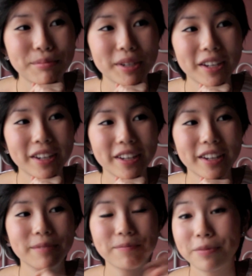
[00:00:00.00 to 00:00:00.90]
but
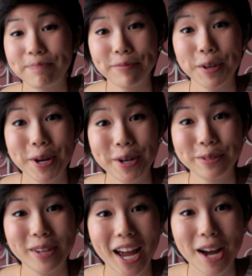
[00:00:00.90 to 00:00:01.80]
who
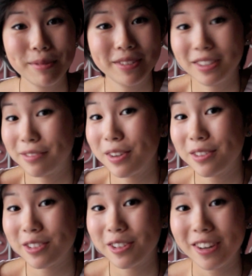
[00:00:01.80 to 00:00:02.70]
knows what happens in the
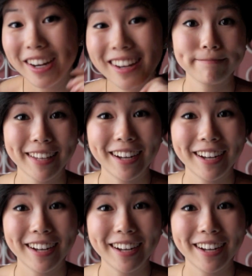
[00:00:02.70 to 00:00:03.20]
future, right?